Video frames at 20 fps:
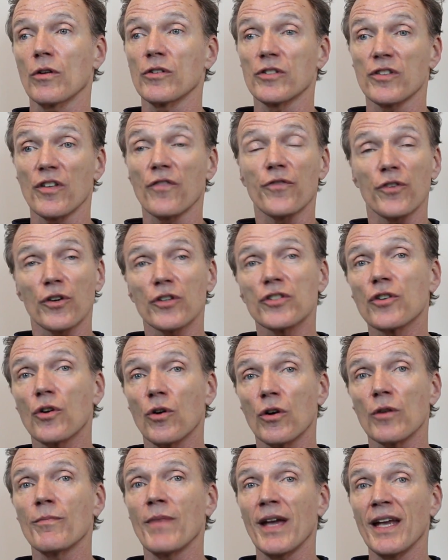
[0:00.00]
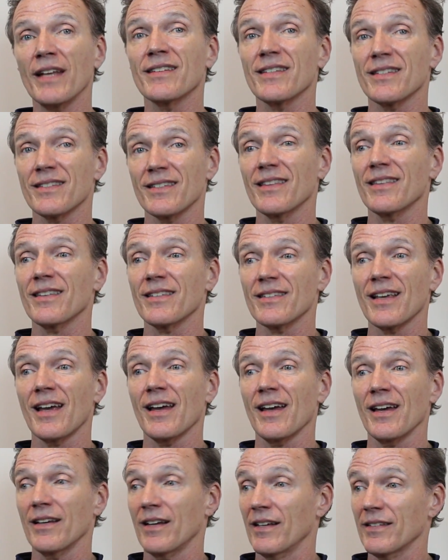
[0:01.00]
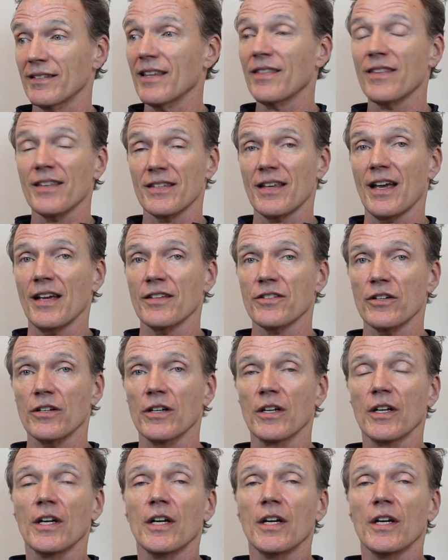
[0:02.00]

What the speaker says: It was the first score made to synthesizer.